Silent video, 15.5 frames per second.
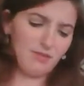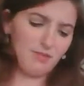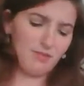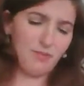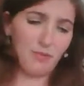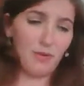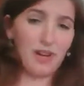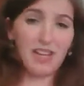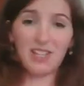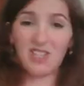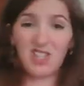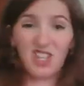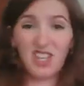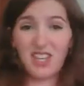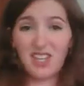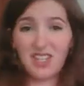brie
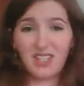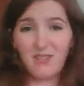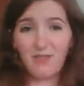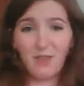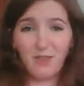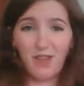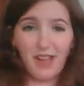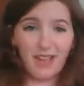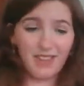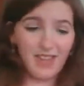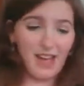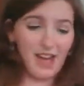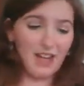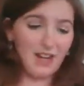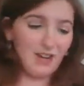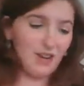cheese if you like
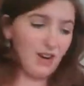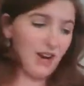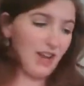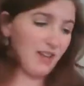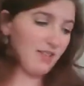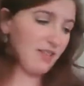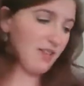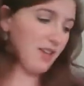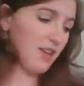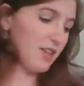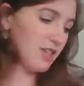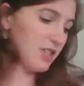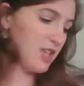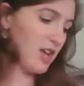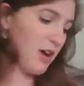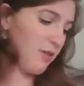that. All right.
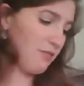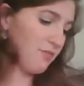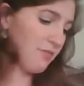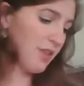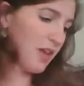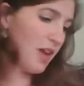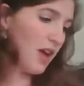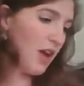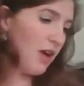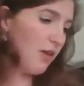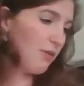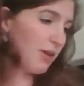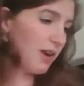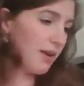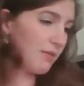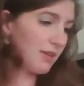So
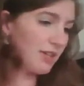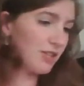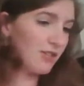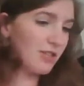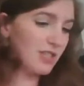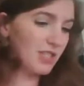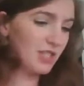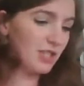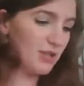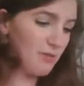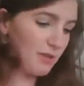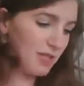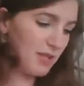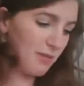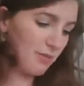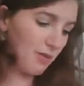what I'm going to do, this is super
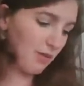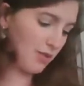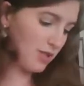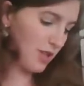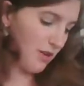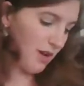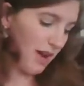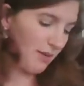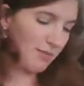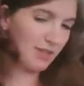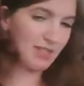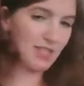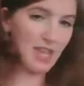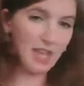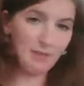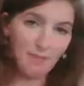simple. So I'm going to
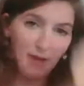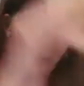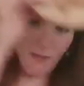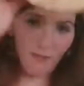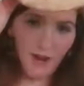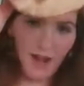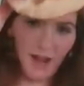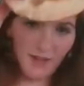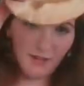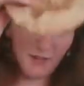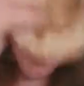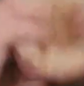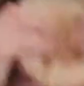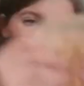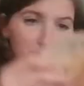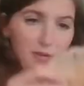take my round
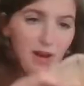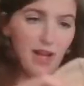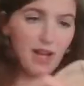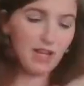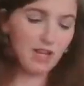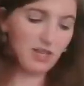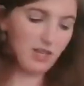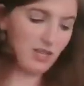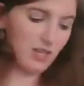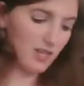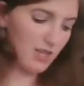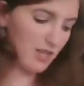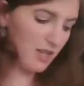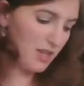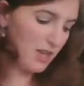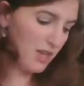pita bread.
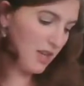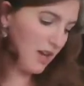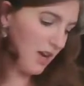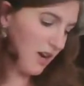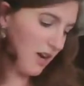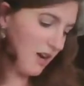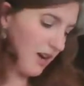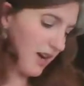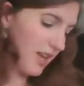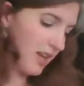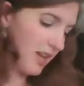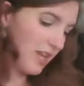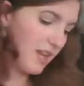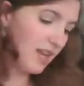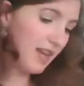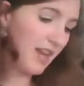All right.
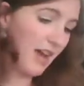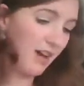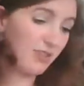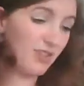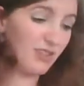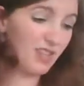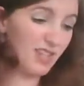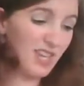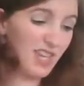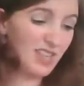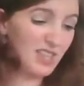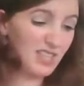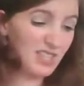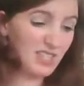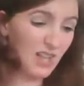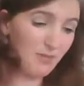Now you can heat
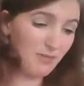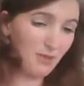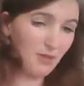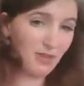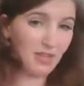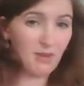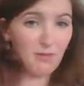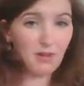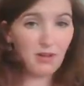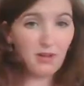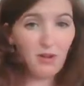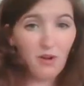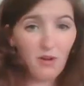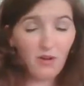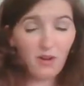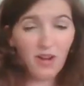this up. You can keep it
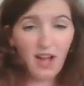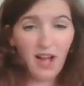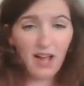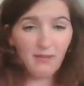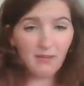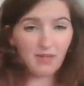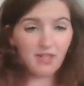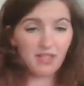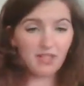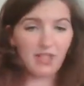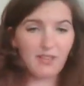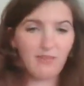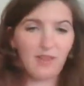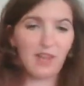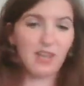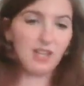cold. I'm going to leave
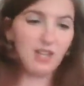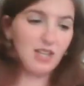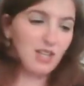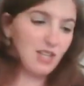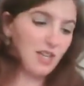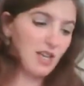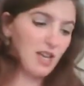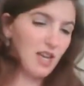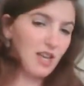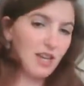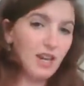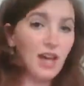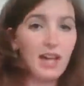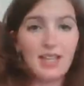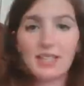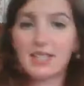it
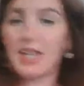nice